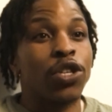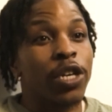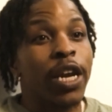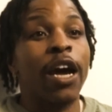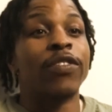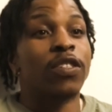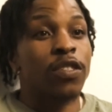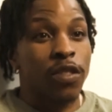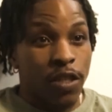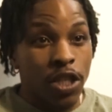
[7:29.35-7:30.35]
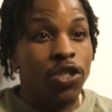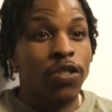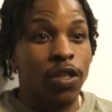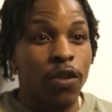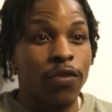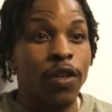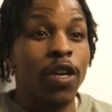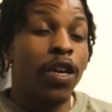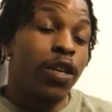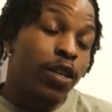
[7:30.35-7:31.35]
So you're gonna have to teach yourself
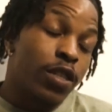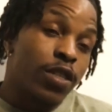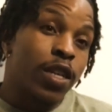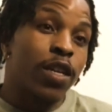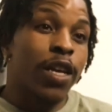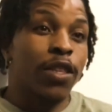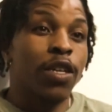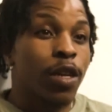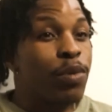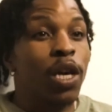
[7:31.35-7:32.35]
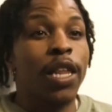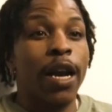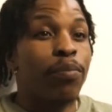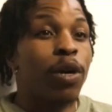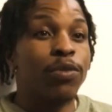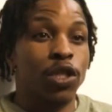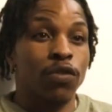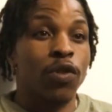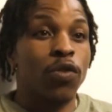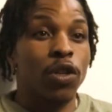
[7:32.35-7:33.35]
and understand that there are gonna be a lot of bumps
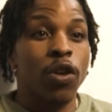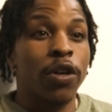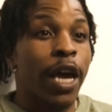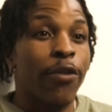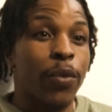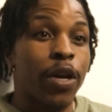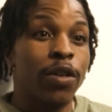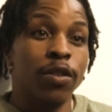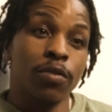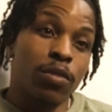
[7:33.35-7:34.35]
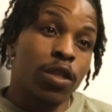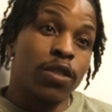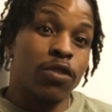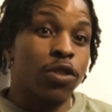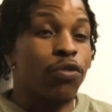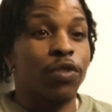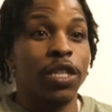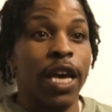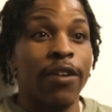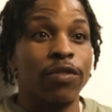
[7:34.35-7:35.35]
in the road along that way because you don't
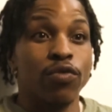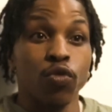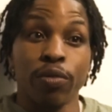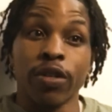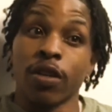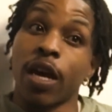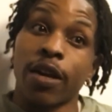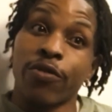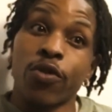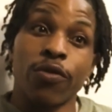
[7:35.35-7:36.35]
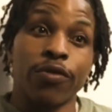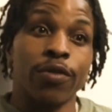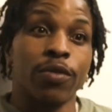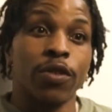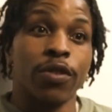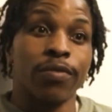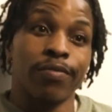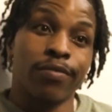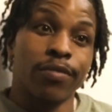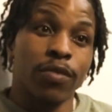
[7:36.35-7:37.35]
really have a rubric to kind of fall from. So
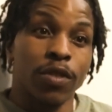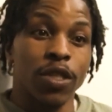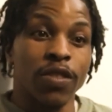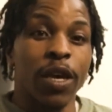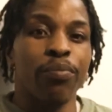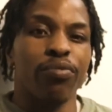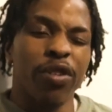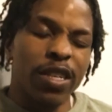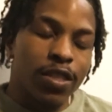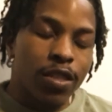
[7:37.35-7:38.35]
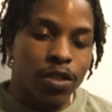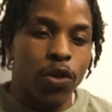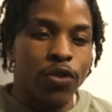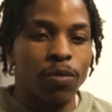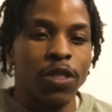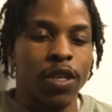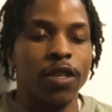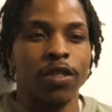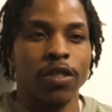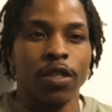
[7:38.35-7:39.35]
just embracing those
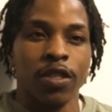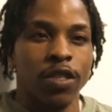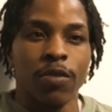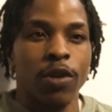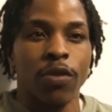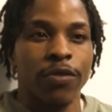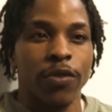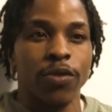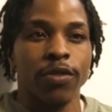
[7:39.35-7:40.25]
mistakes and just keep going forward.